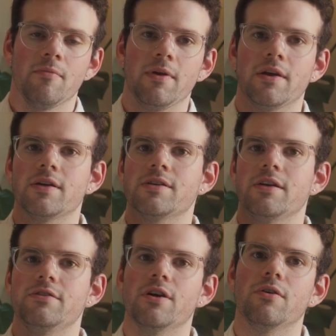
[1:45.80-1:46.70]
because I
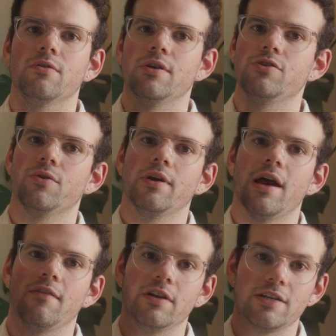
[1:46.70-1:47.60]
don't enjoy
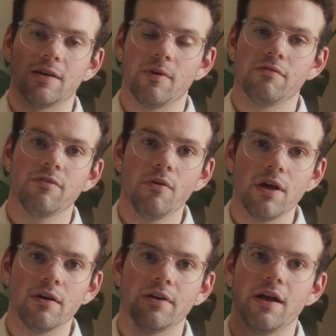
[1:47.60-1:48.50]
having to take my phone
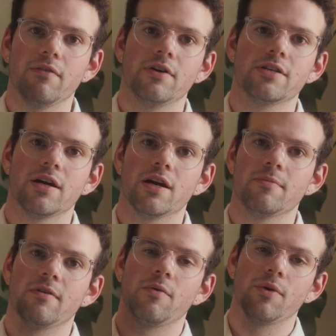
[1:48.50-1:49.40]
out every
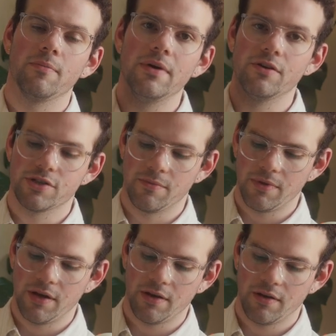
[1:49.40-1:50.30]
time and I want to meter
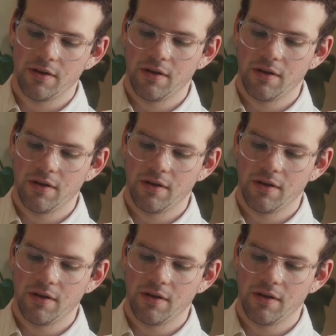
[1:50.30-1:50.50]
something.